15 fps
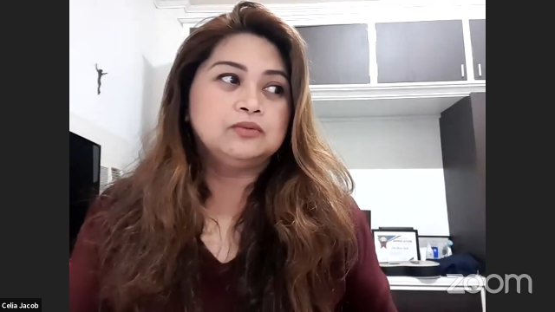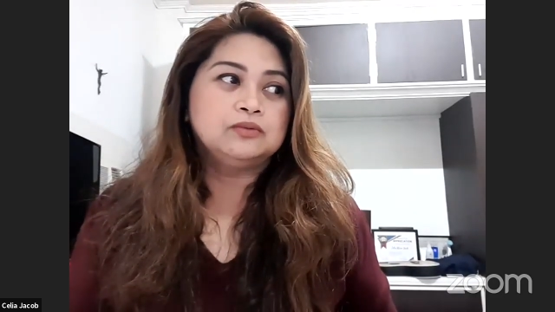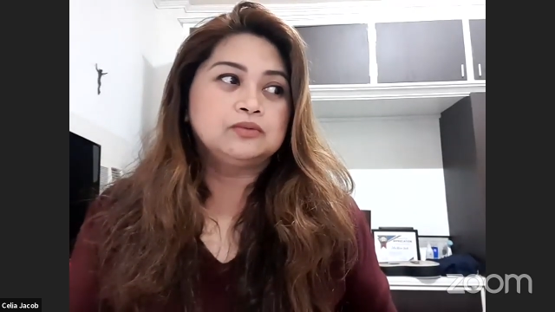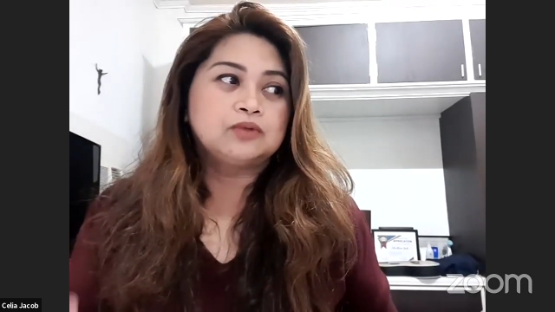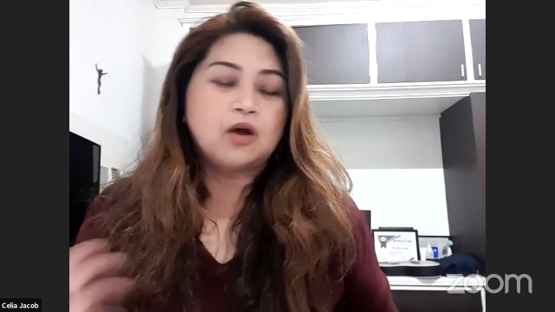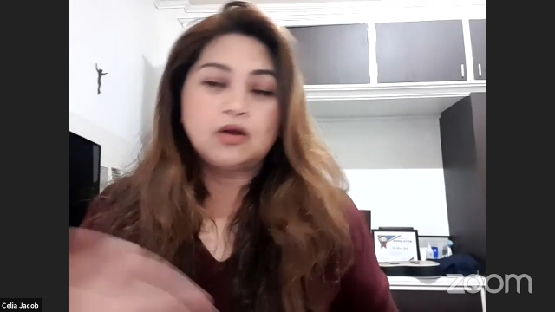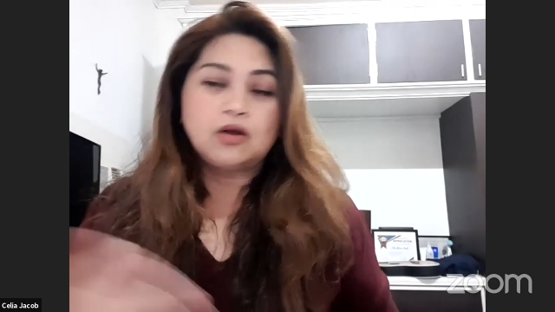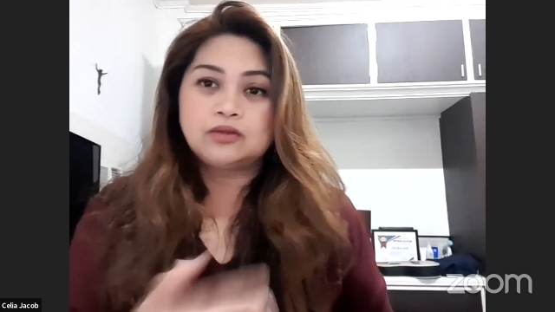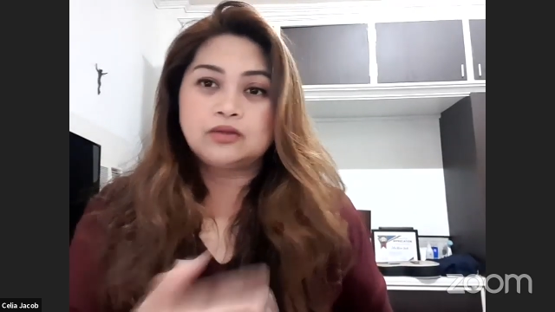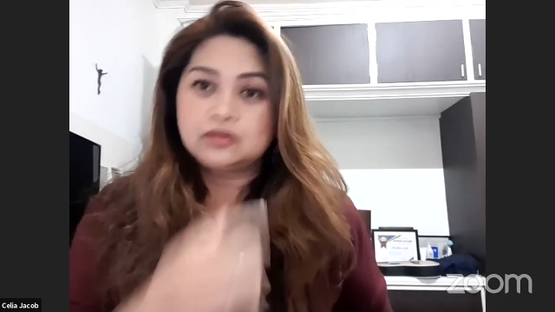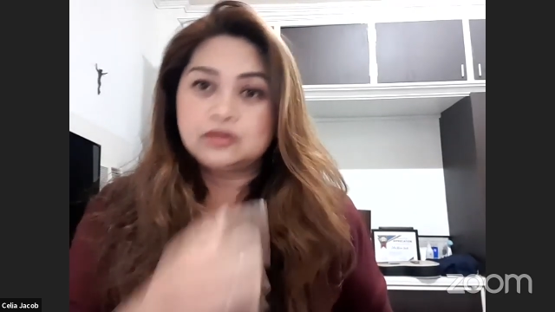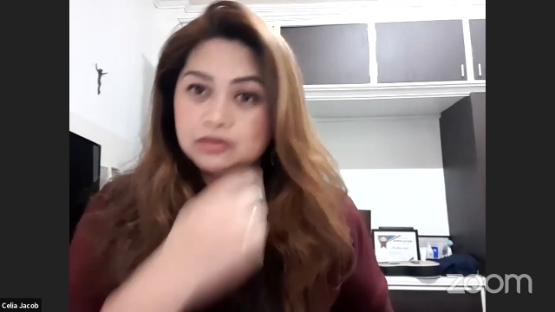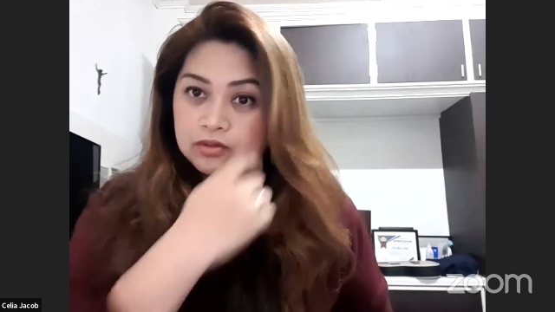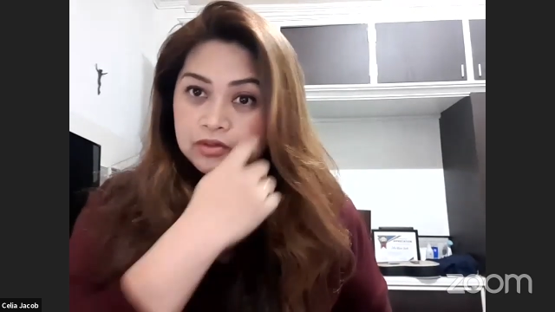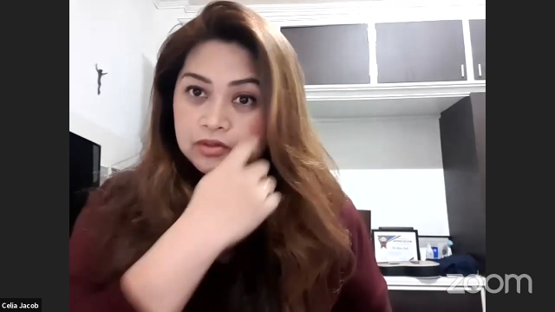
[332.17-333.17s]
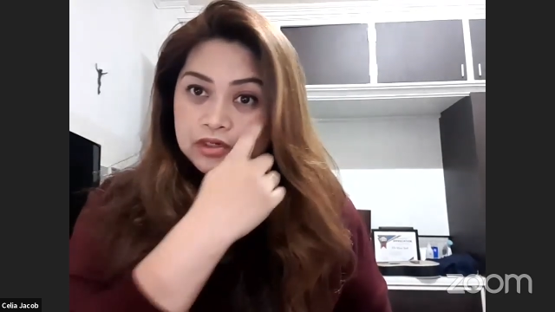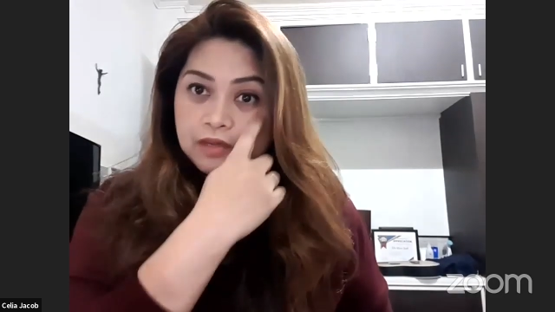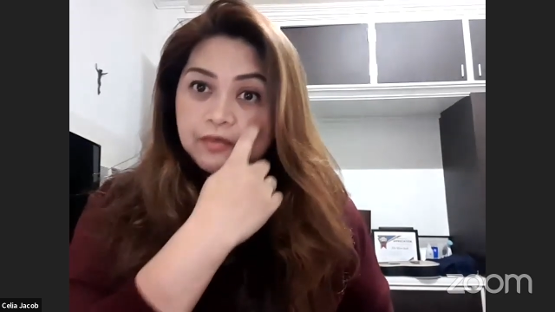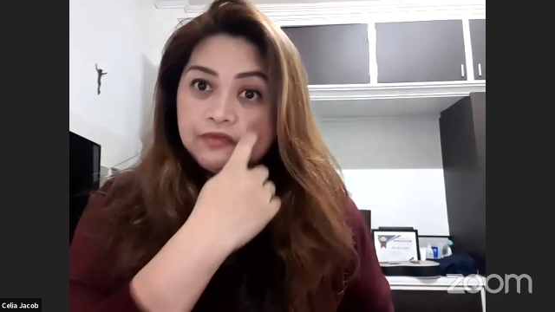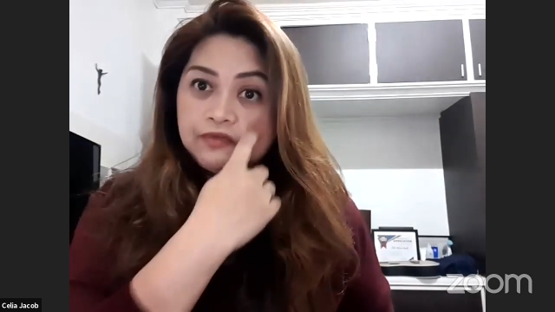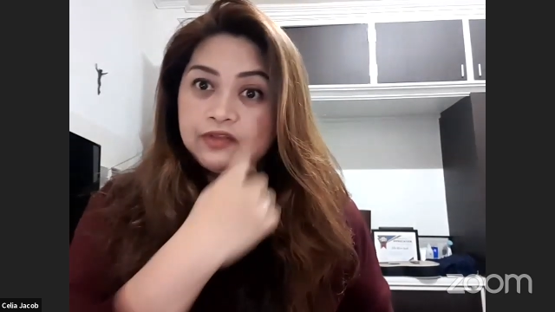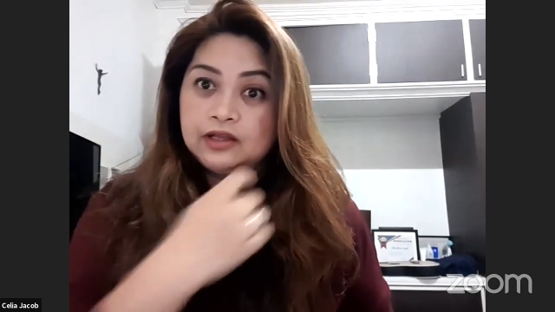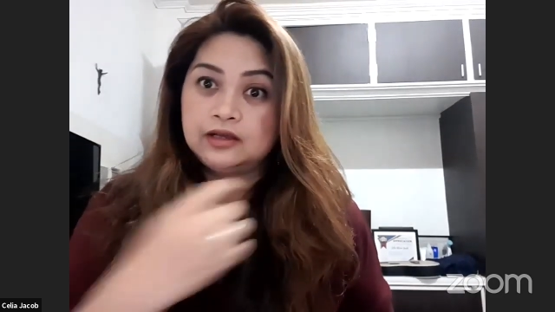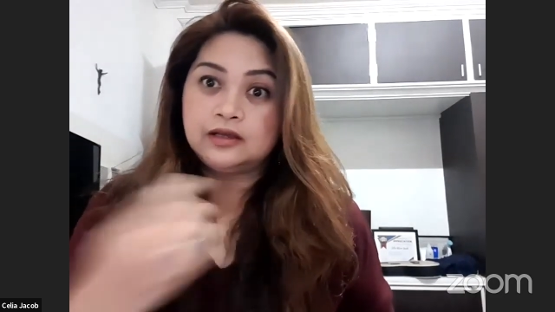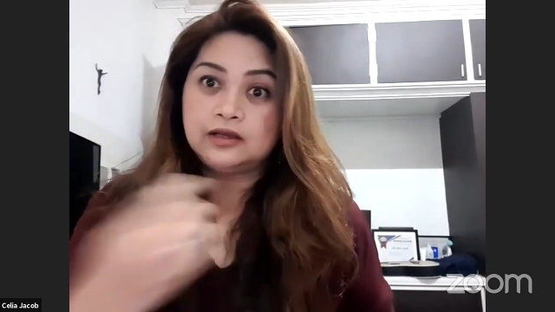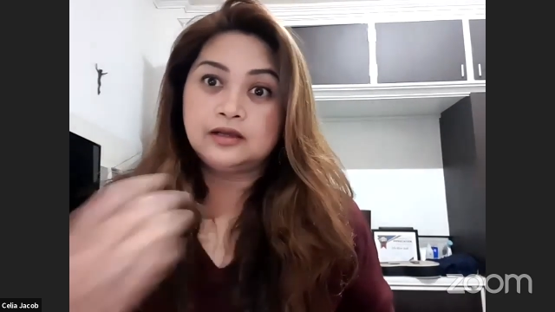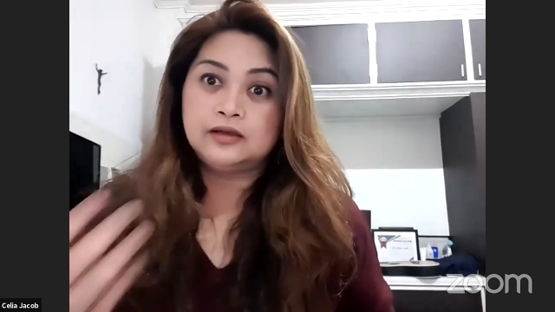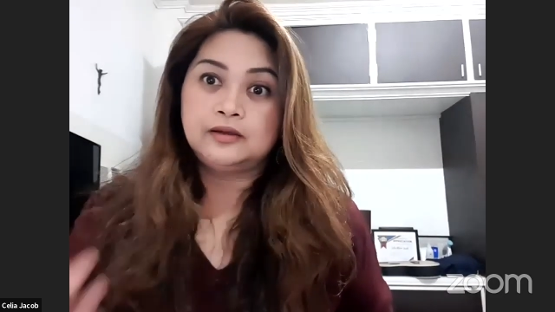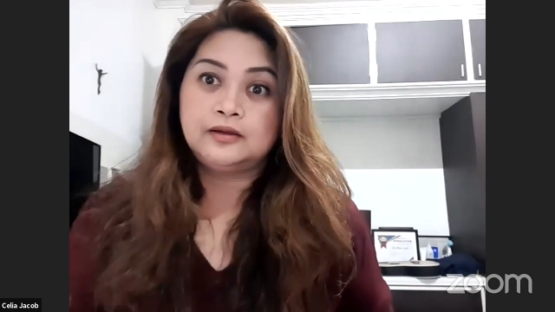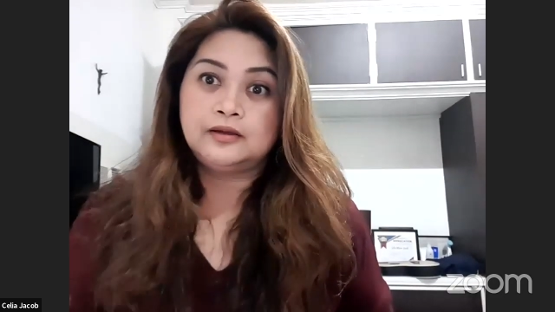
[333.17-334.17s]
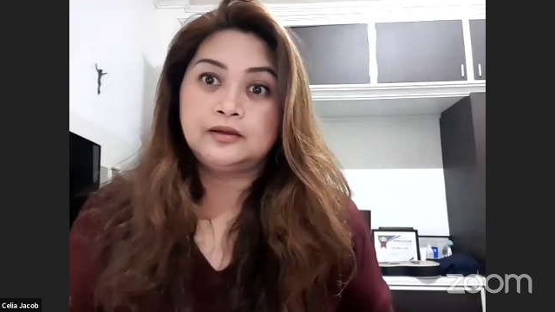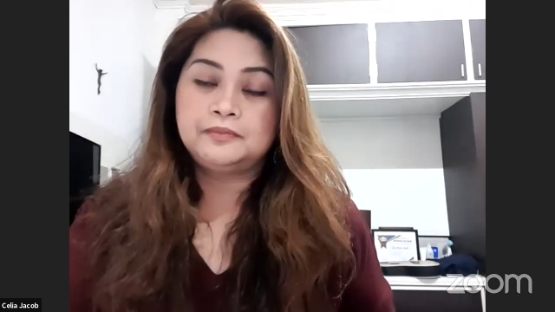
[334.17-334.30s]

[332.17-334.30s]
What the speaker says: talk to some of the